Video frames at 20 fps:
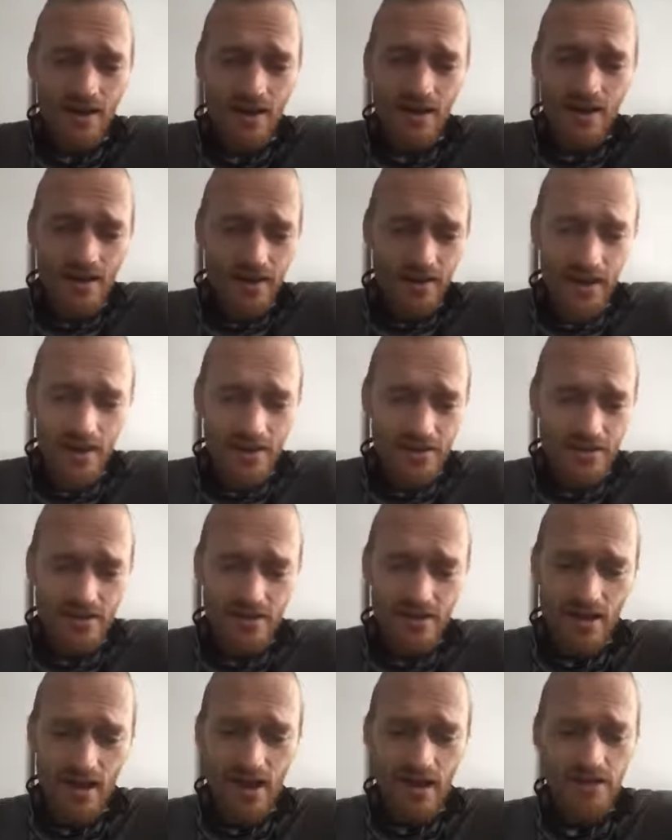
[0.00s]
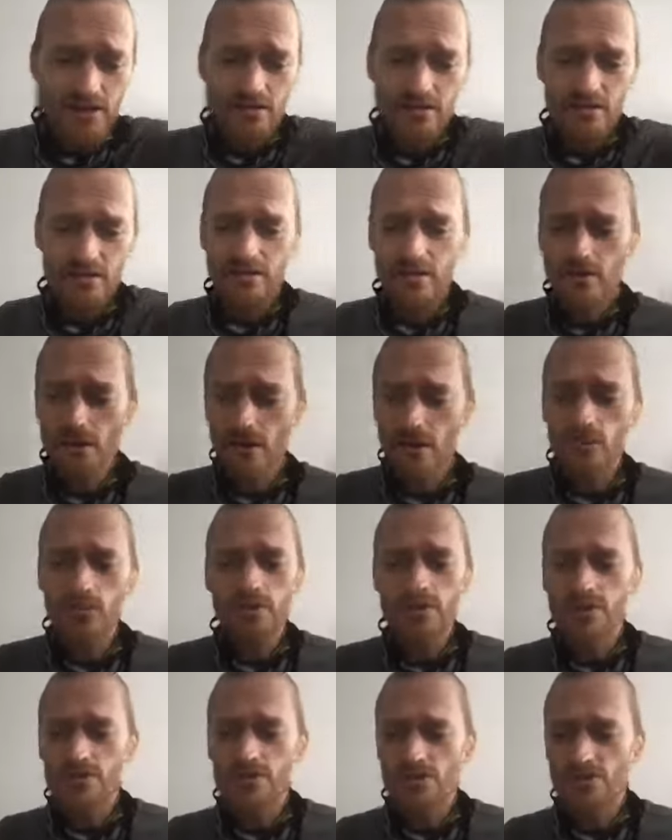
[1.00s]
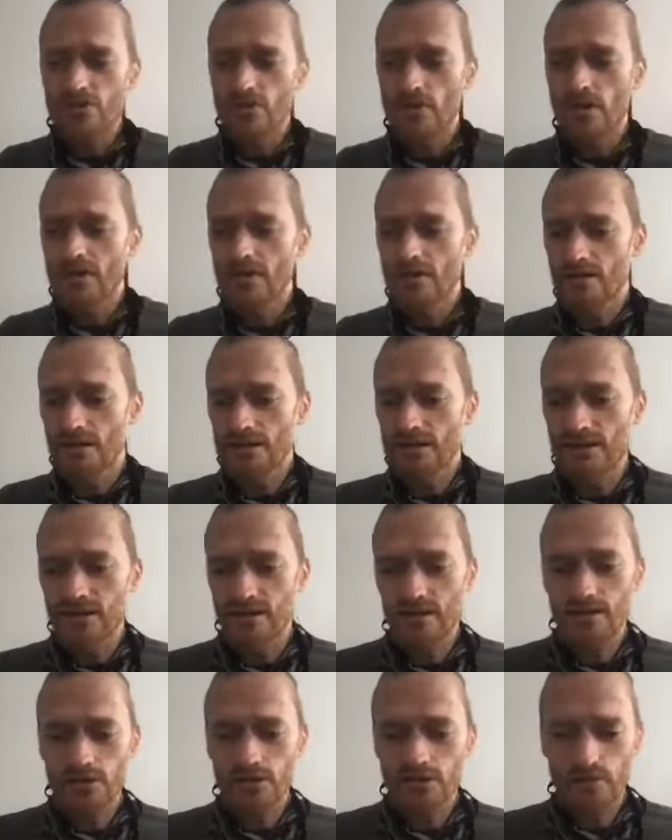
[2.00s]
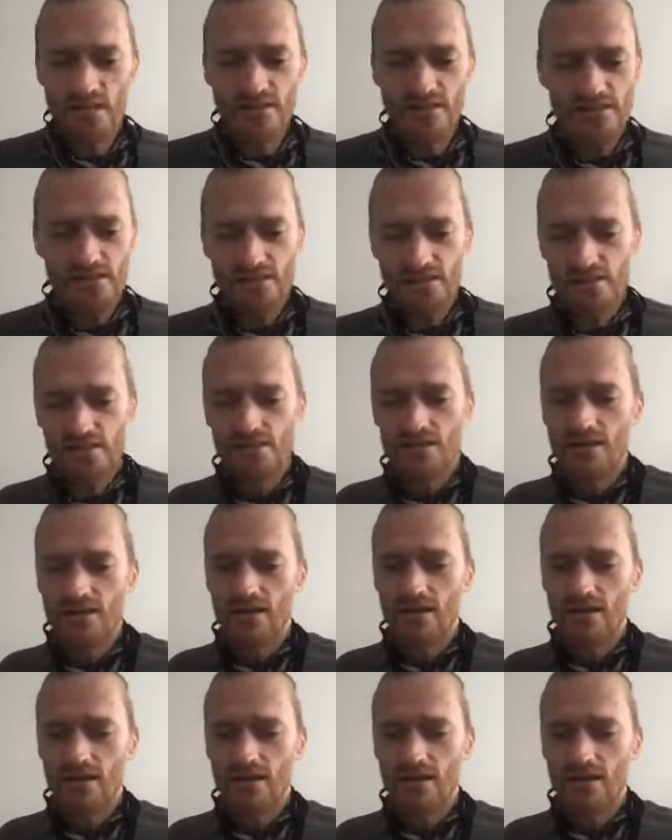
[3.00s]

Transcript: And I really just try to address it